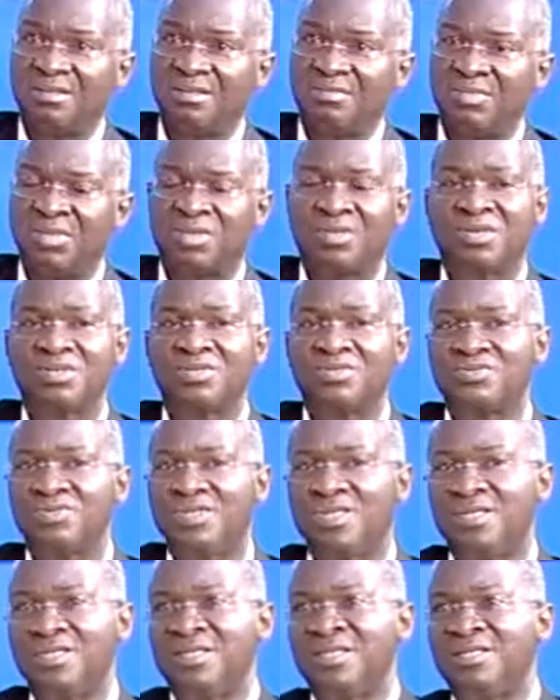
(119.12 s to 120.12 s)
Because
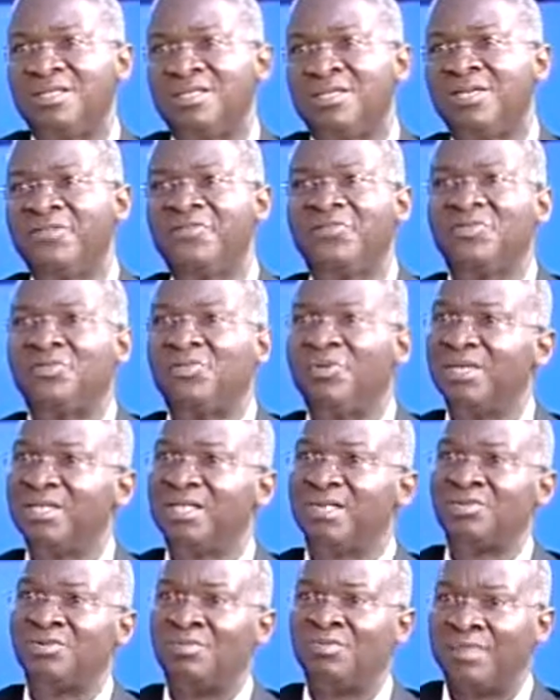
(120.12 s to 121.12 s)
really, if you
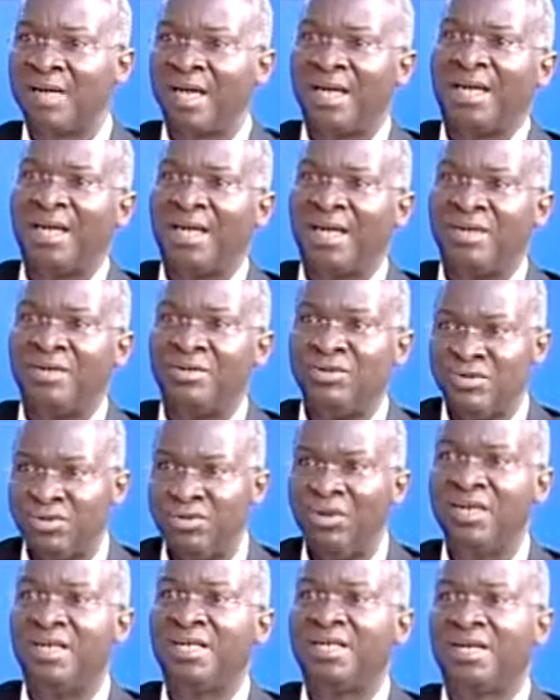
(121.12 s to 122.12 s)
wanted to buy land,
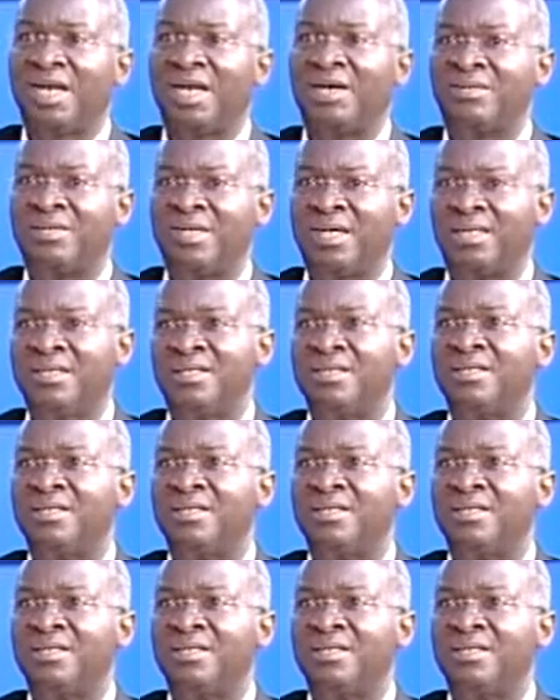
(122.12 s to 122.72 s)
knowing now that